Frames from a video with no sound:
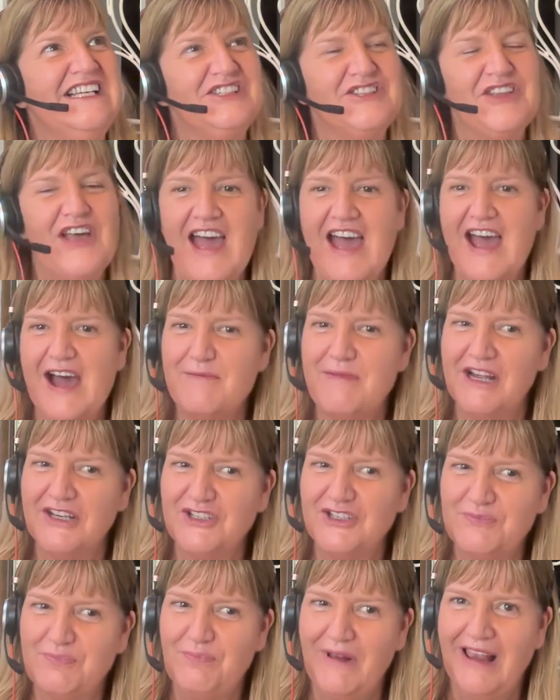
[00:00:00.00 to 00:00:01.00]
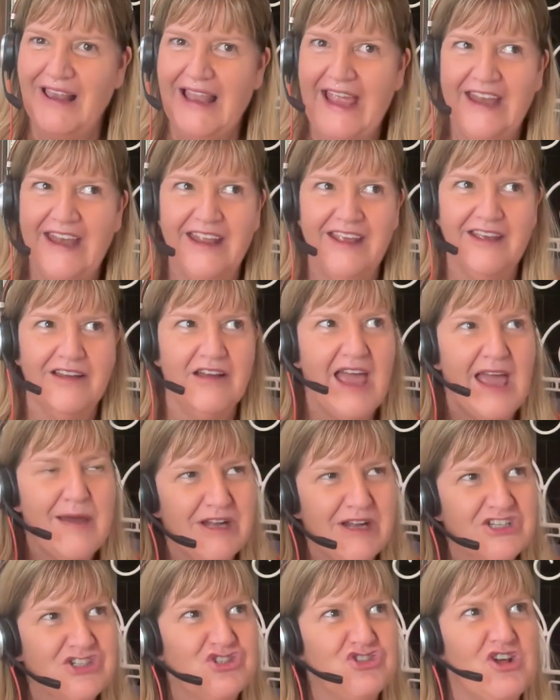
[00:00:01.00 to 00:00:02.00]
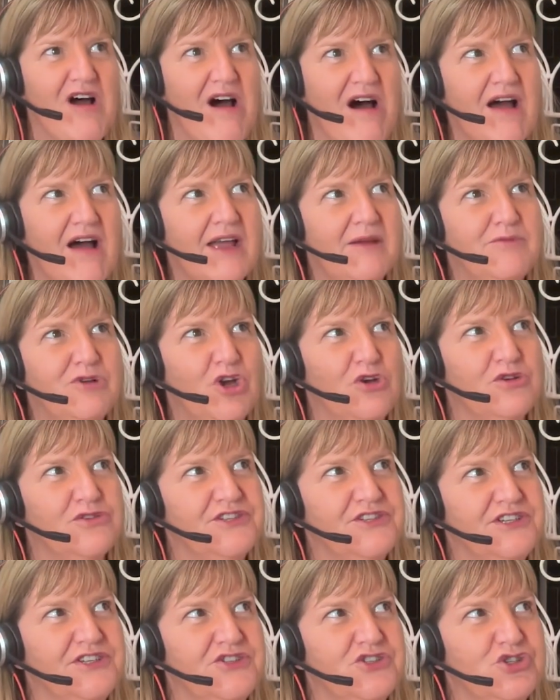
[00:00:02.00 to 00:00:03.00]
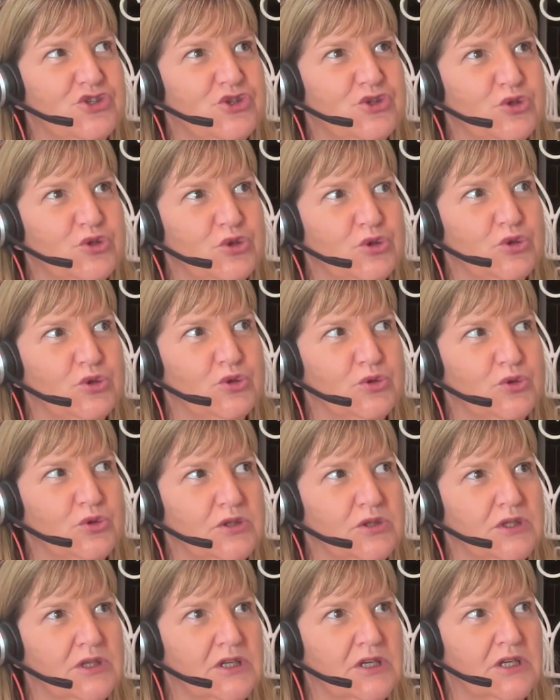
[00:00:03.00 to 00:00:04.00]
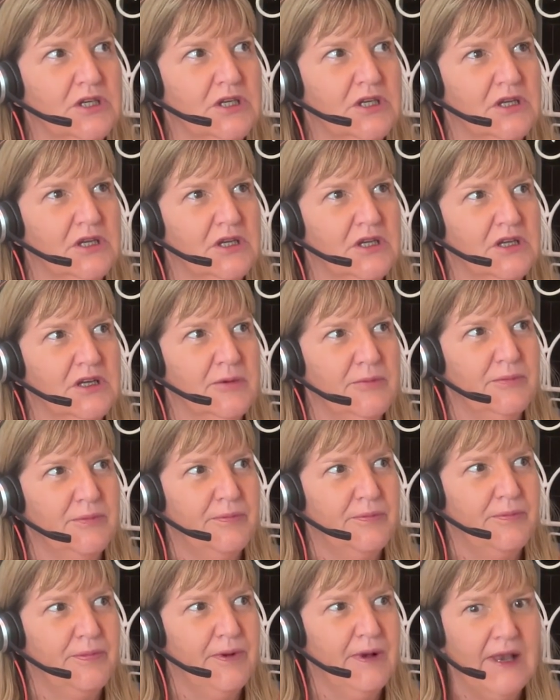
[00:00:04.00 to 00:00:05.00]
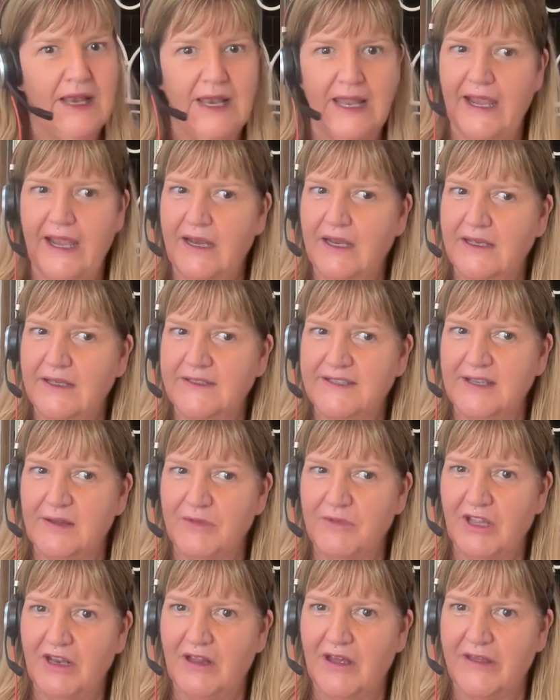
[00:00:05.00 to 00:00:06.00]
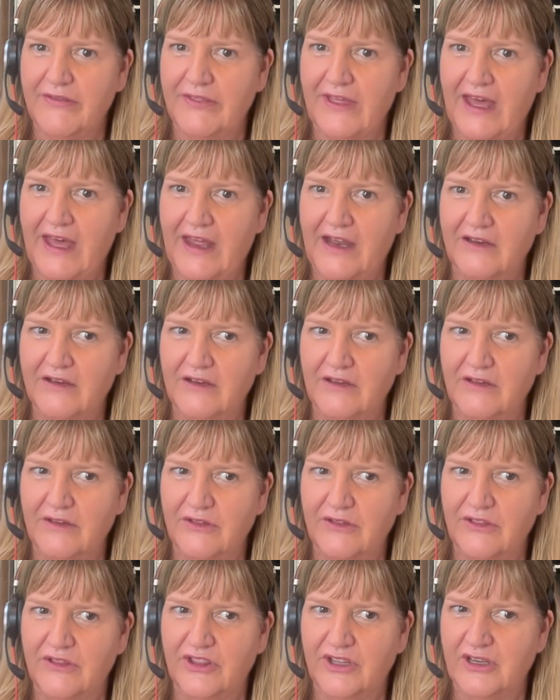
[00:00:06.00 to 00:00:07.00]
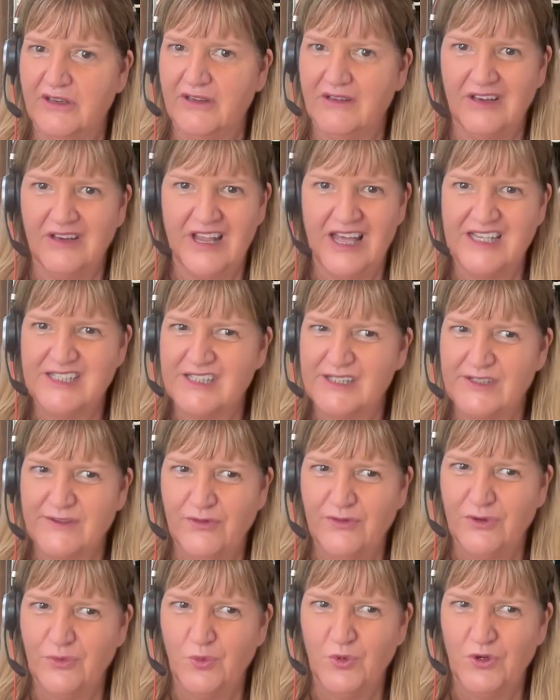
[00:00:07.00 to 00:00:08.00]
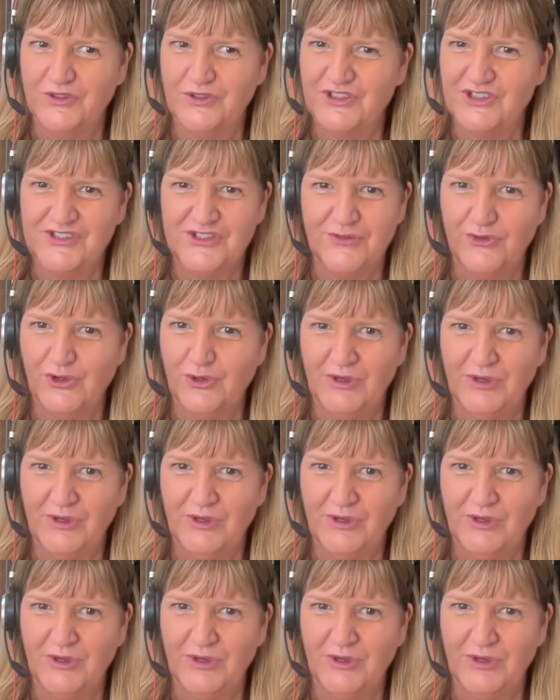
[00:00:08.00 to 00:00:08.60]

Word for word: so, how much planning, how much time goes into planning something like that that lasts for what, just a few